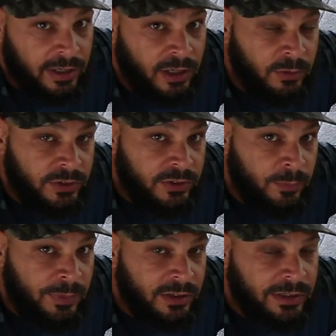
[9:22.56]
here, which
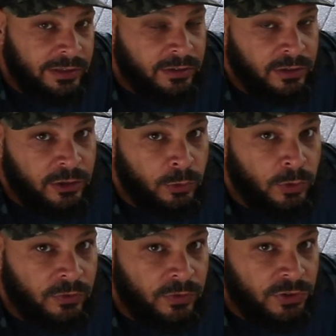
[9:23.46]
there'll be a link to the
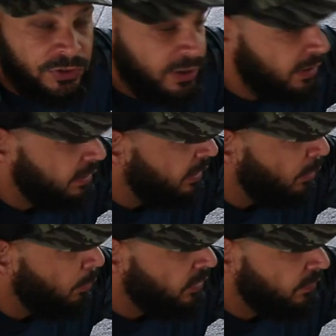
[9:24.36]
newer version. It,
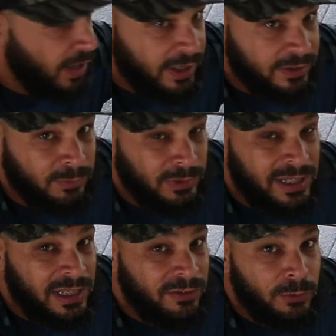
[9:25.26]
it works fine because what
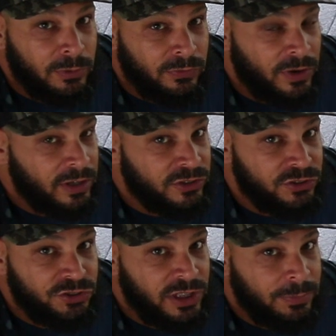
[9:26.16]
they give you in the front is a
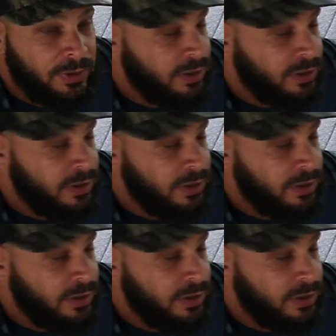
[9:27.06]
cheap,